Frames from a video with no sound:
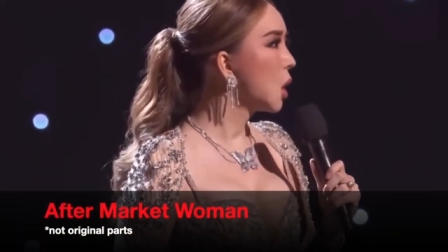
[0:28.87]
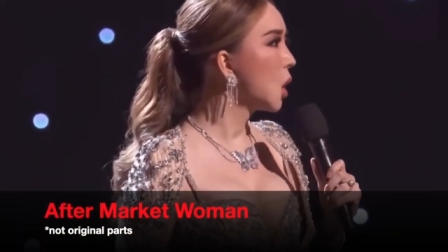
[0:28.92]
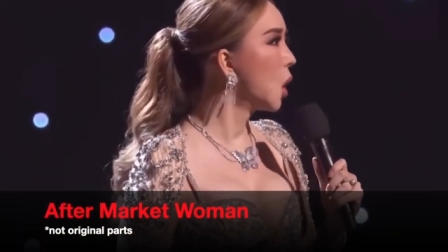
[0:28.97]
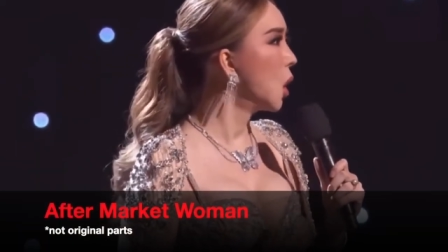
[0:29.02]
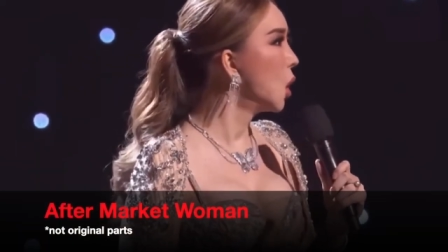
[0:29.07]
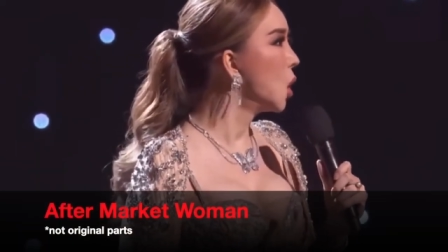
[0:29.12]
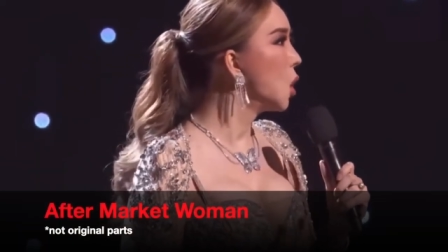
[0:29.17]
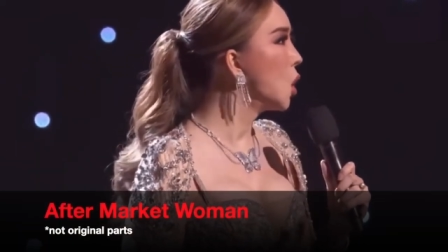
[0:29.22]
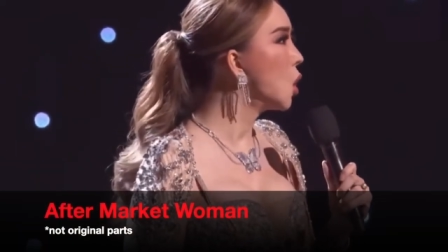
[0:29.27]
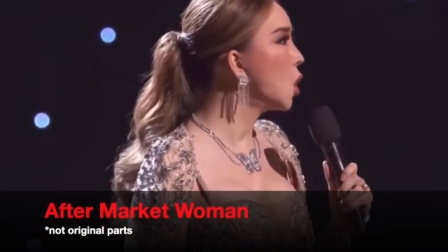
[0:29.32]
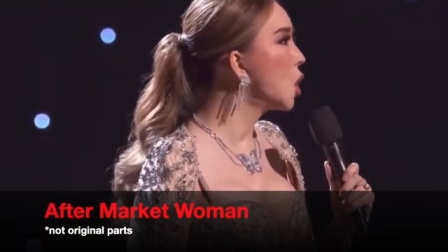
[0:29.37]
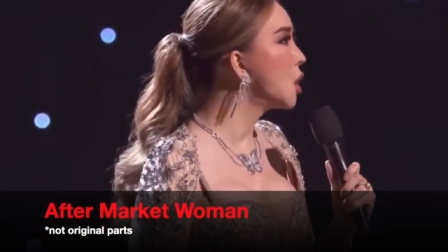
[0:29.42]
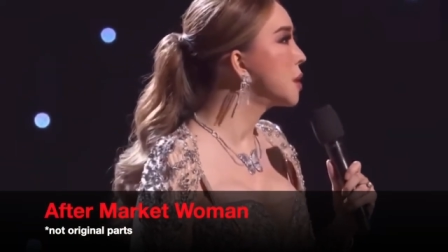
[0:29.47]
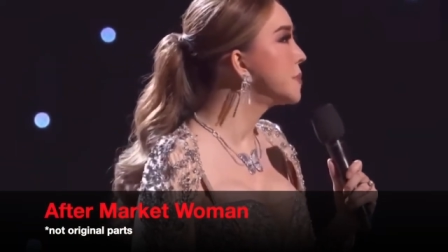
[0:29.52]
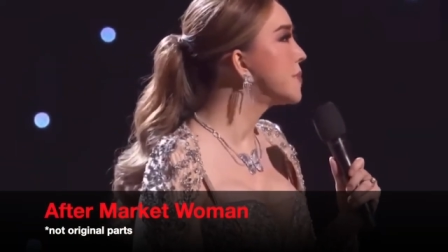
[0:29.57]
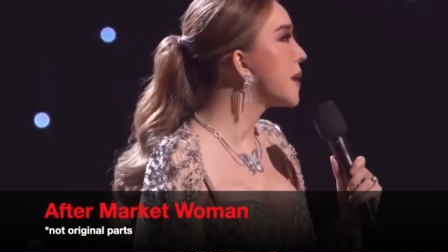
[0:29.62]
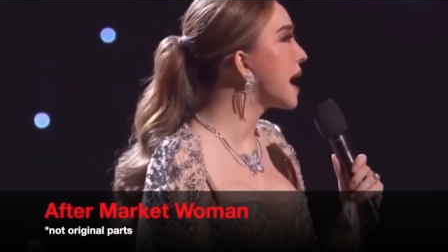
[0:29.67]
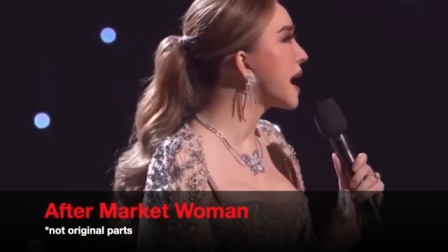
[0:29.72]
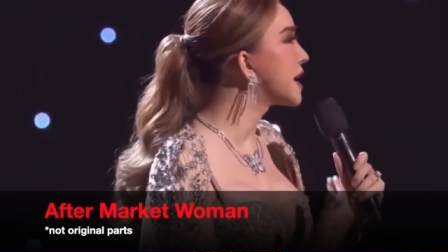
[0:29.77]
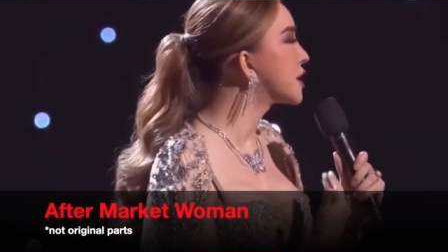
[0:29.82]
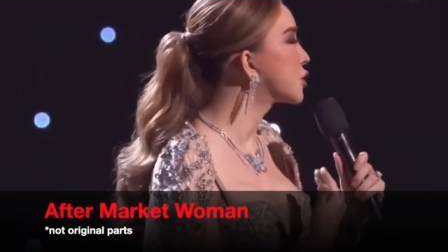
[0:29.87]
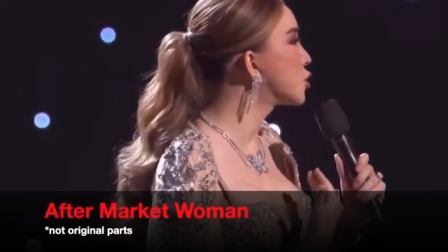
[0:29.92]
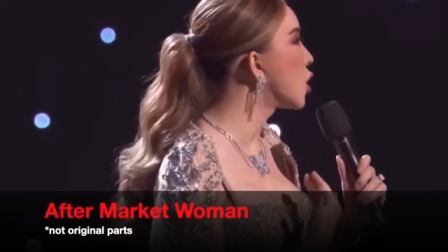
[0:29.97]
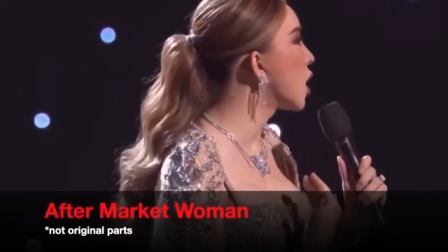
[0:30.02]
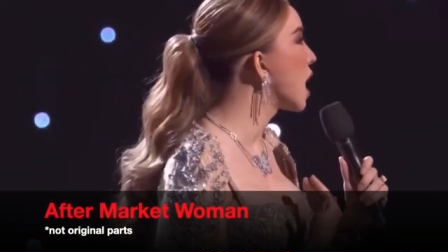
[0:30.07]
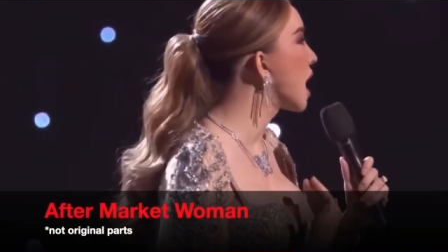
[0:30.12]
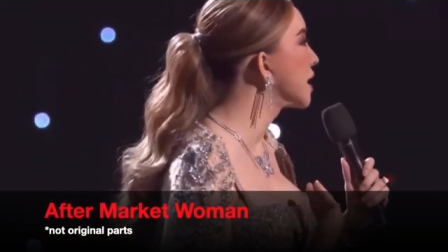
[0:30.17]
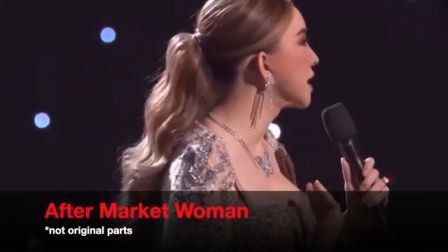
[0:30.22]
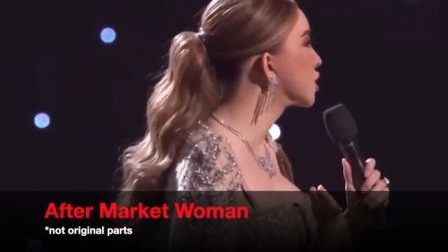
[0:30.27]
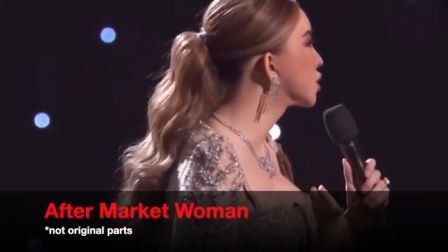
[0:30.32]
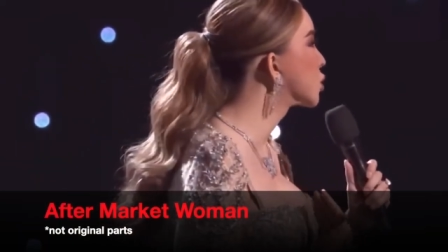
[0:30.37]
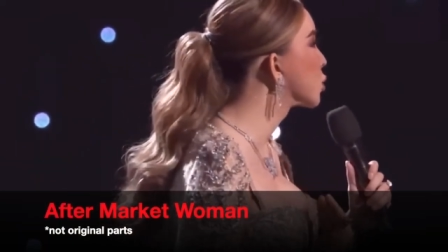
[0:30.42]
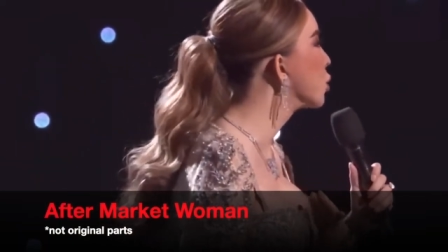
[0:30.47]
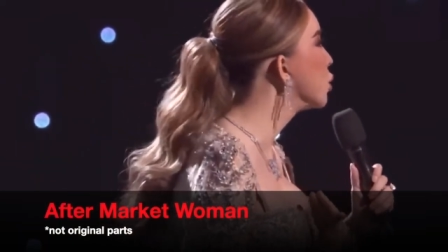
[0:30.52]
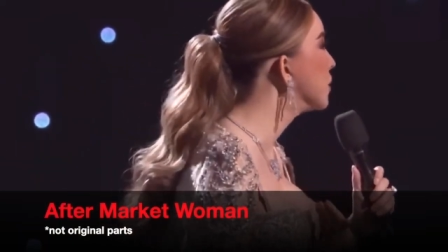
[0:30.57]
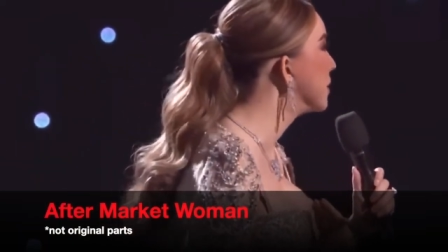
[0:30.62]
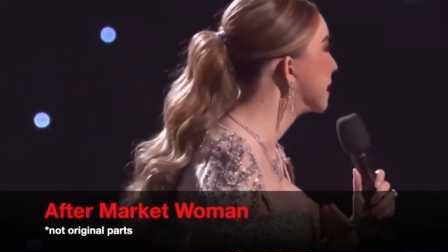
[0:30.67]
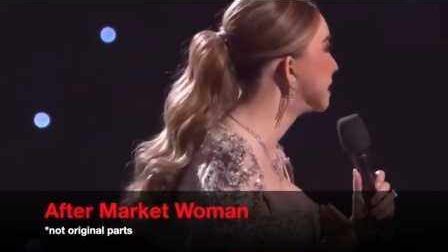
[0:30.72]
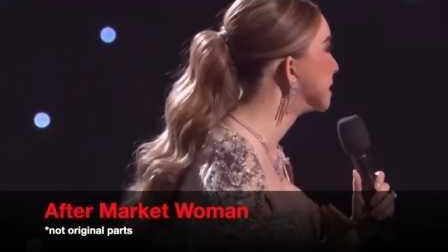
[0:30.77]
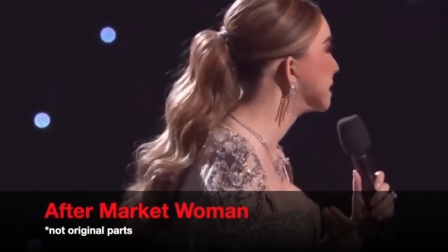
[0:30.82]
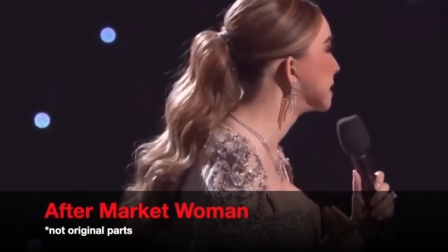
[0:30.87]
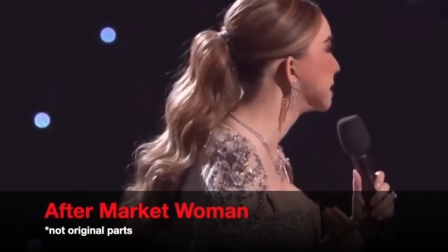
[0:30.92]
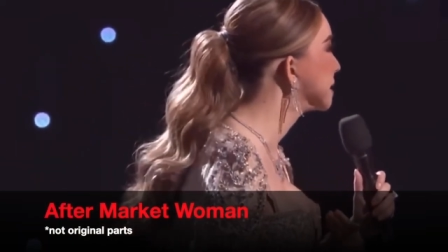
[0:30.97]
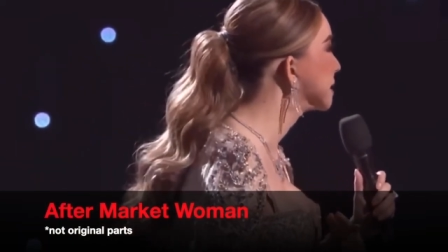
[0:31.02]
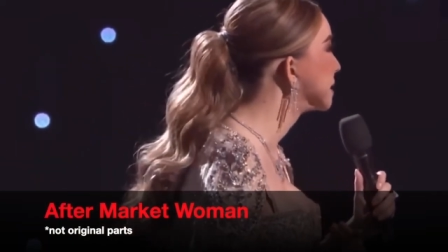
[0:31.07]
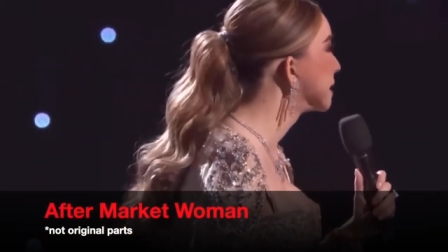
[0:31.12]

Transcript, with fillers: owned by trans women